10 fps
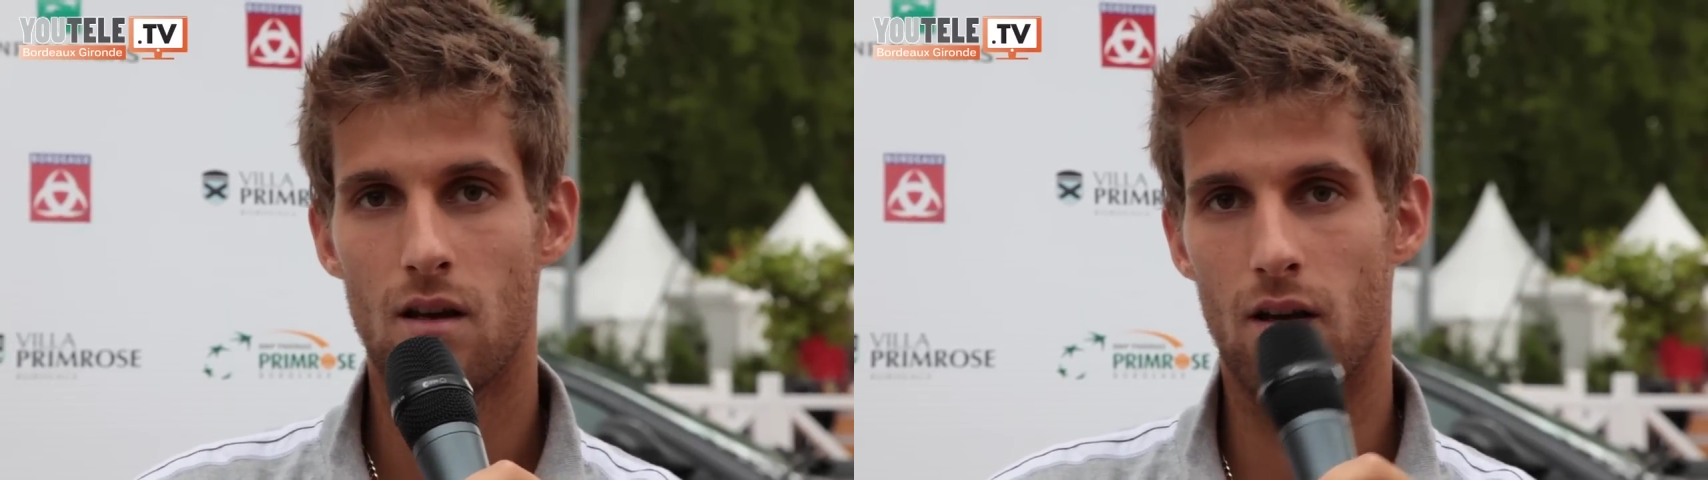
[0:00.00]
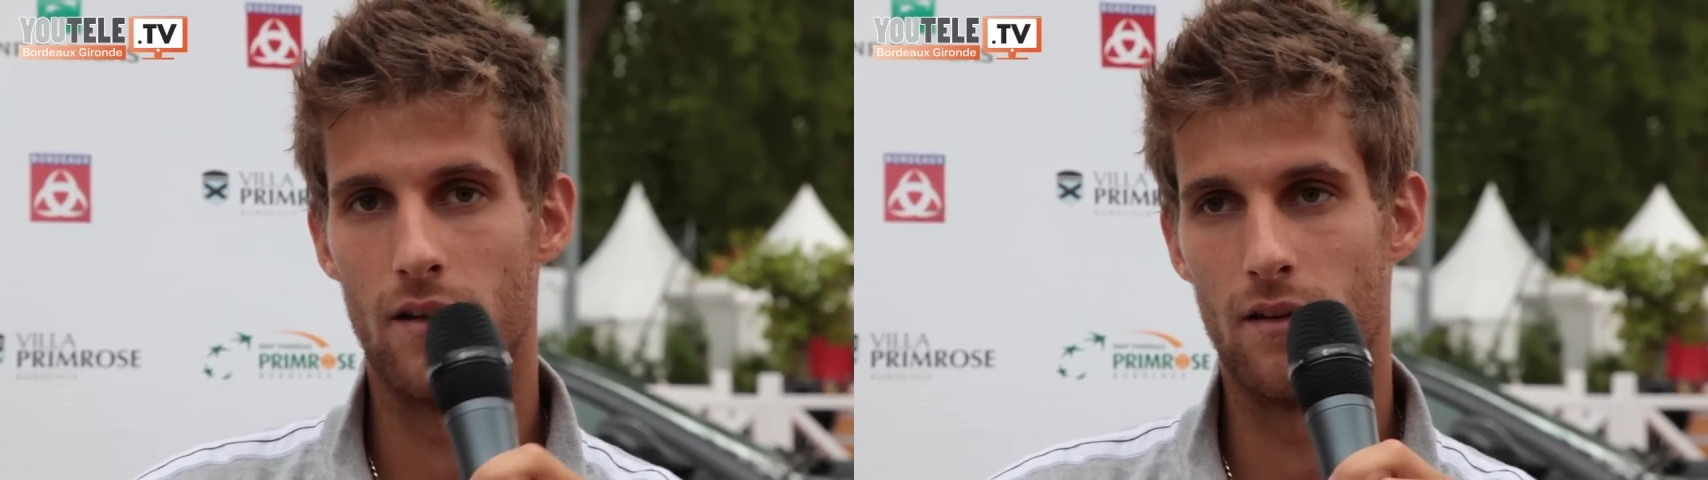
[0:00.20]

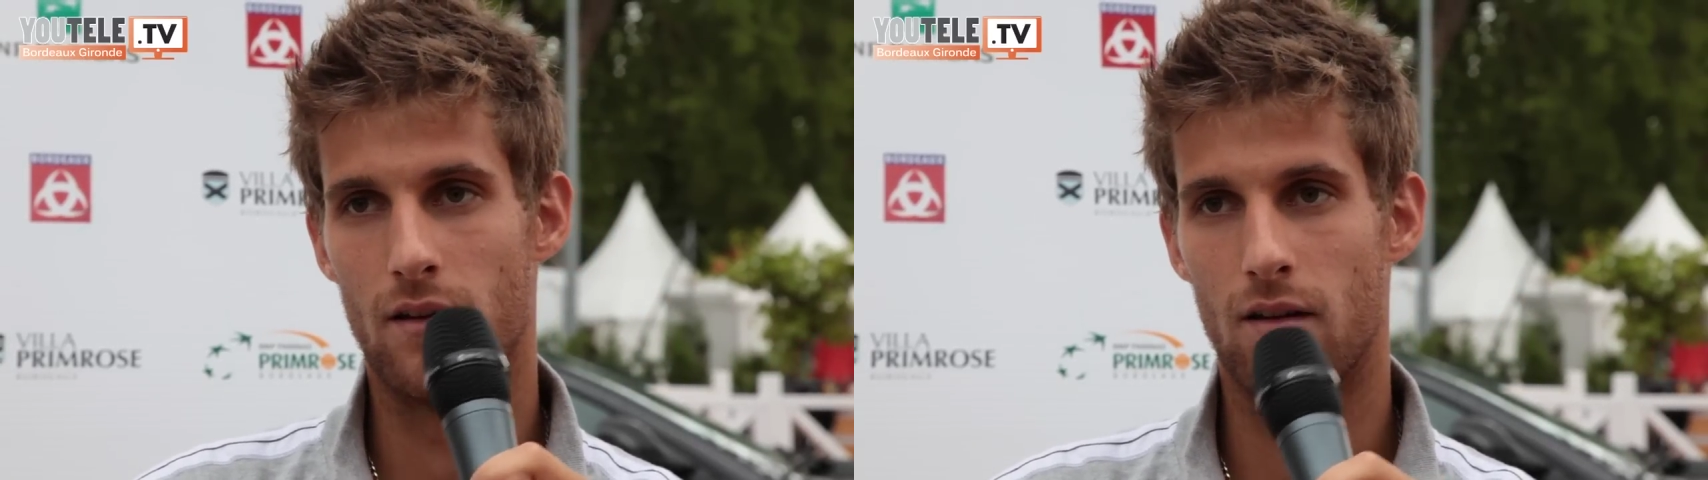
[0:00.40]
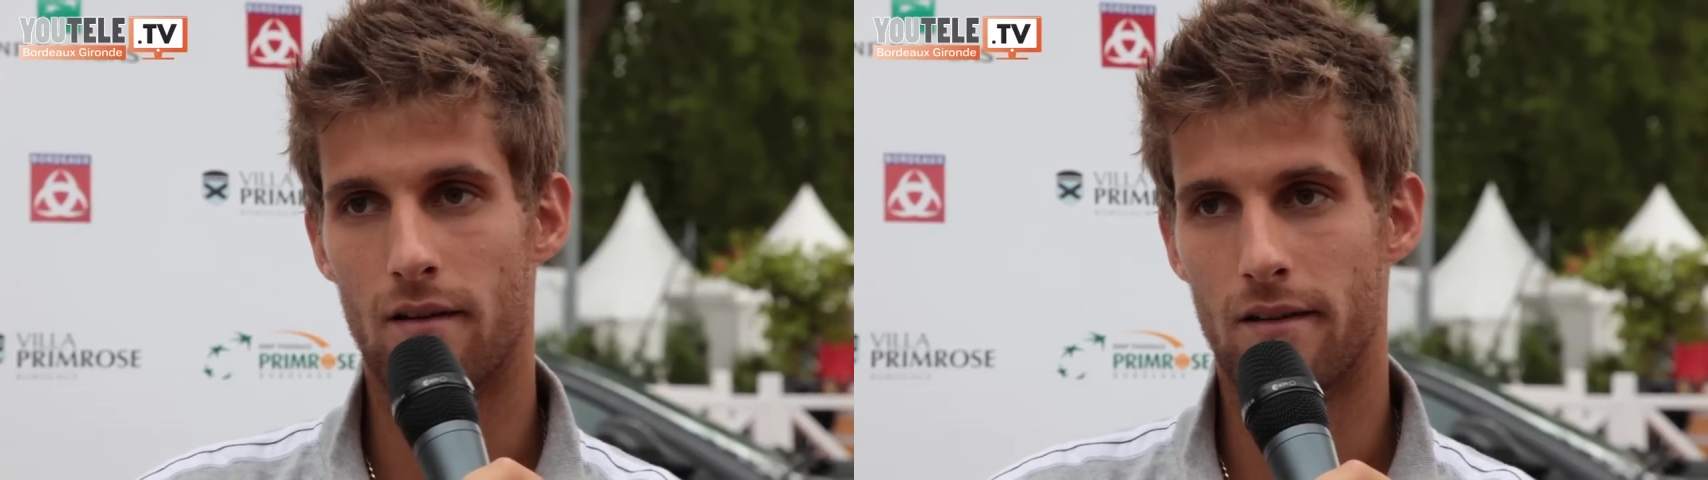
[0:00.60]
and
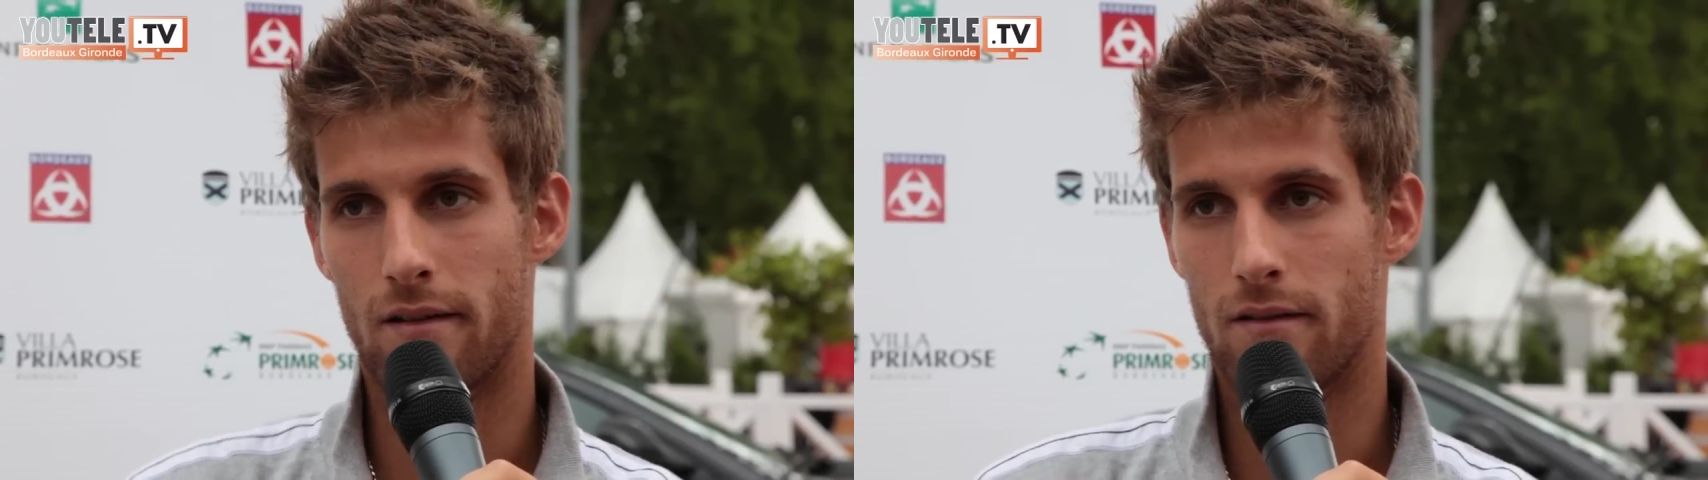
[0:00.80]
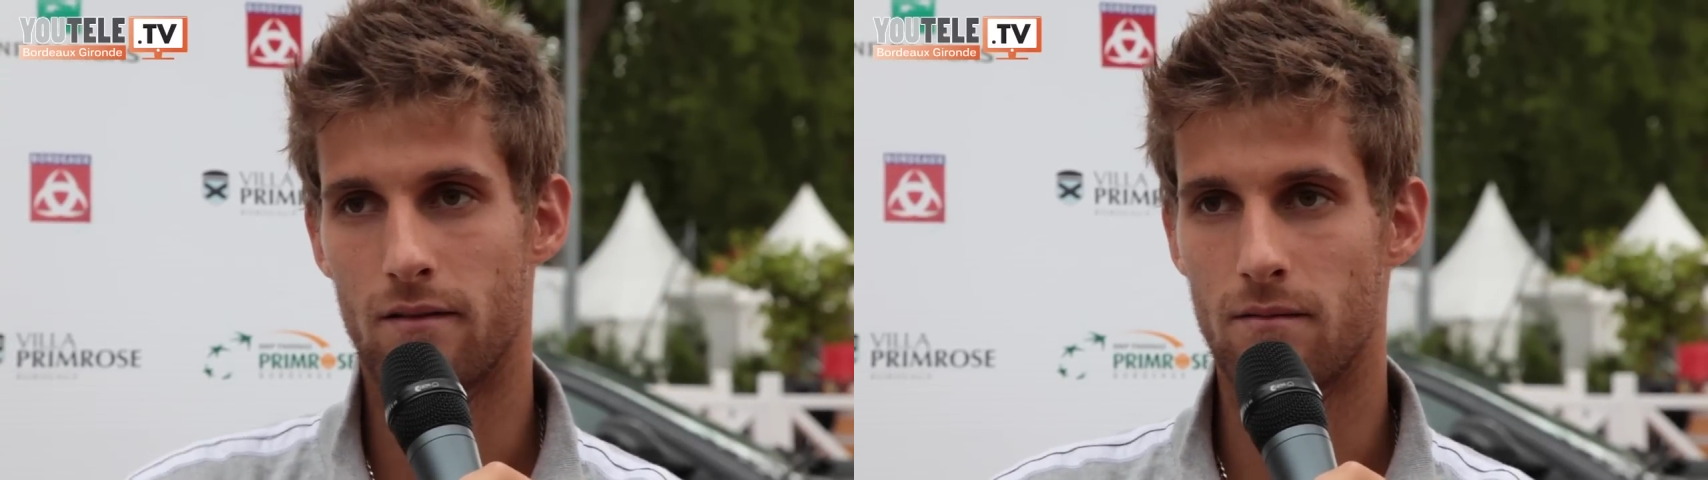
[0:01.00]

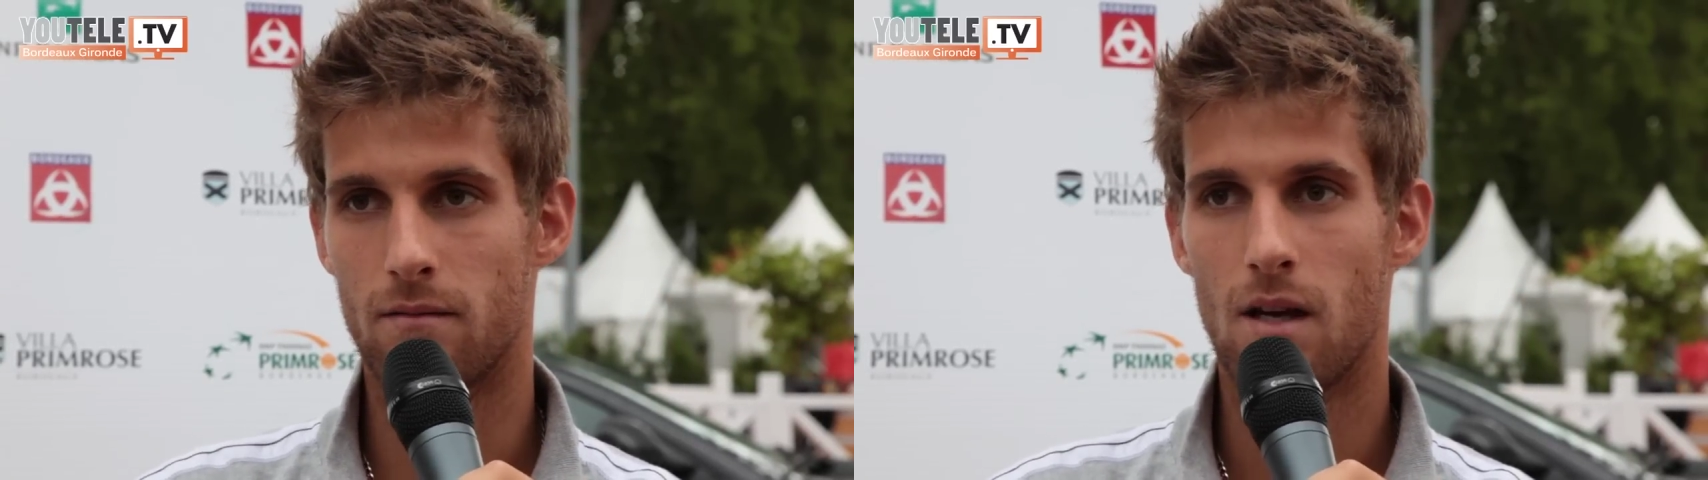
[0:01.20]
uh,